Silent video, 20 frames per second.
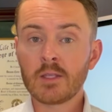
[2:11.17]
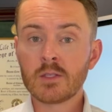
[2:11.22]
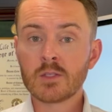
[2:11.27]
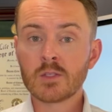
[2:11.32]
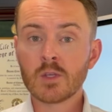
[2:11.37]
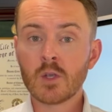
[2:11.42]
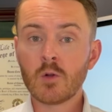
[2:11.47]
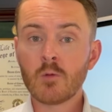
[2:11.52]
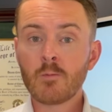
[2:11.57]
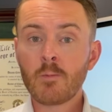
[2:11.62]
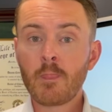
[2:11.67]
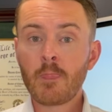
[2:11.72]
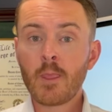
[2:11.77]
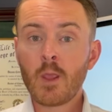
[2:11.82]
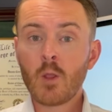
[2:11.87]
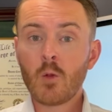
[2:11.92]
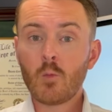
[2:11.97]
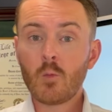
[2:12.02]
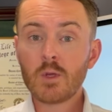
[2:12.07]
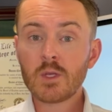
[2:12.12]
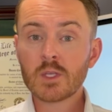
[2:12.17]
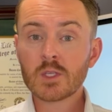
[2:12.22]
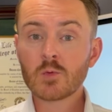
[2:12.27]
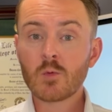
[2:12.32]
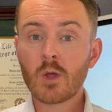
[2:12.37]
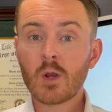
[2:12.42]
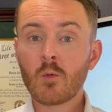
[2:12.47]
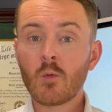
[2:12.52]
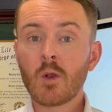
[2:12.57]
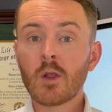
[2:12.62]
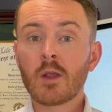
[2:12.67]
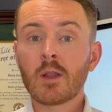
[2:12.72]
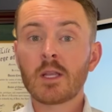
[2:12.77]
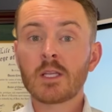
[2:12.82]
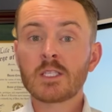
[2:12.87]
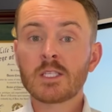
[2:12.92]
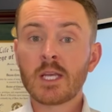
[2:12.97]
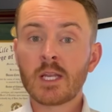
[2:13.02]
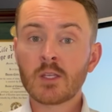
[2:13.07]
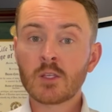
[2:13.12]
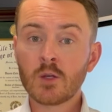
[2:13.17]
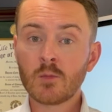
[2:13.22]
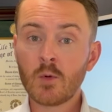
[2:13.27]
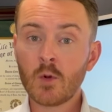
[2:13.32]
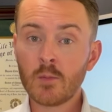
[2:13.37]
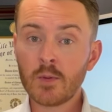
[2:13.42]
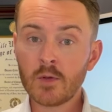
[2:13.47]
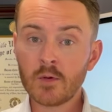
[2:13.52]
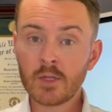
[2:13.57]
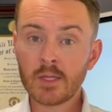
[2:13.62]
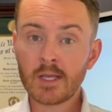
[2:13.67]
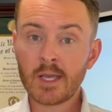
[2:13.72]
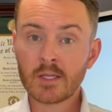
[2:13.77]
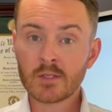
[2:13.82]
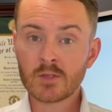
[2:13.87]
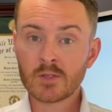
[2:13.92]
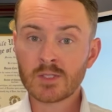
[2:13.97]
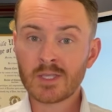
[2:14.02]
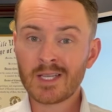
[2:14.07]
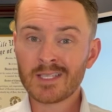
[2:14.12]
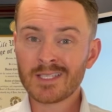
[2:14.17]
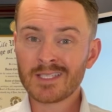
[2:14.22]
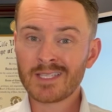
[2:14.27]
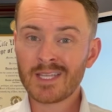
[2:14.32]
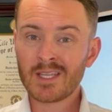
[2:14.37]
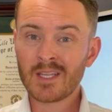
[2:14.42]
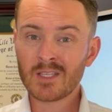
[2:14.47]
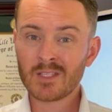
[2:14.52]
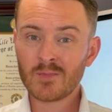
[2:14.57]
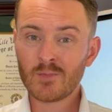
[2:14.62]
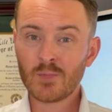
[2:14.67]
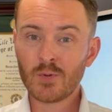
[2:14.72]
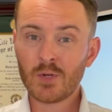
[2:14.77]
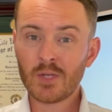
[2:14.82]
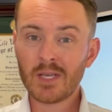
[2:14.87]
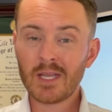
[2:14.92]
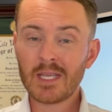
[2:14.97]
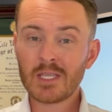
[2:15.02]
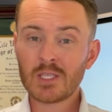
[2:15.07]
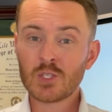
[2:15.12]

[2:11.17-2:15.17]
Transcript: And so we just want to work on a gentle mobility exercises that doesn't put